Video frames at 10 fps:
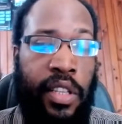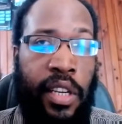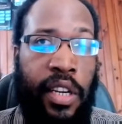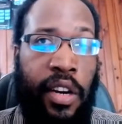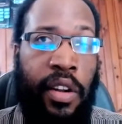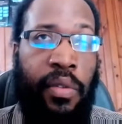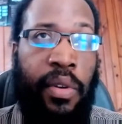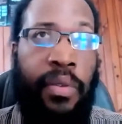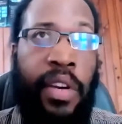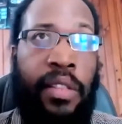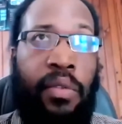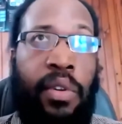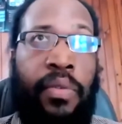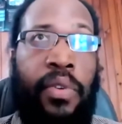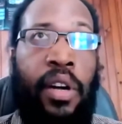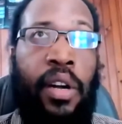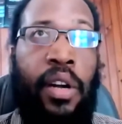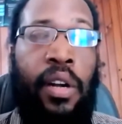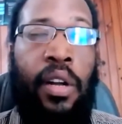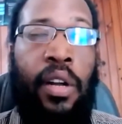tinkering with it with
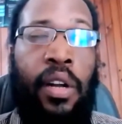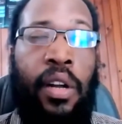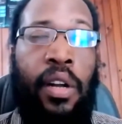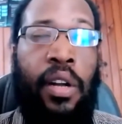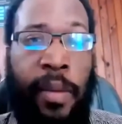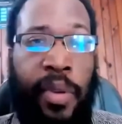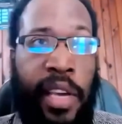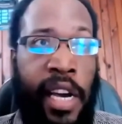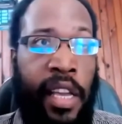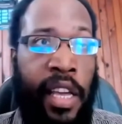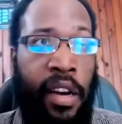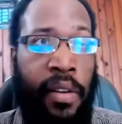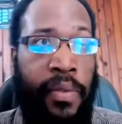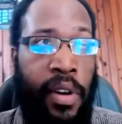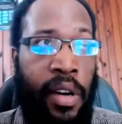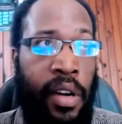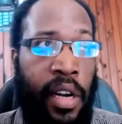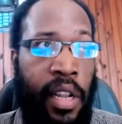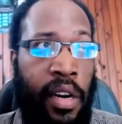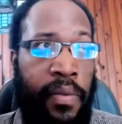COM API and other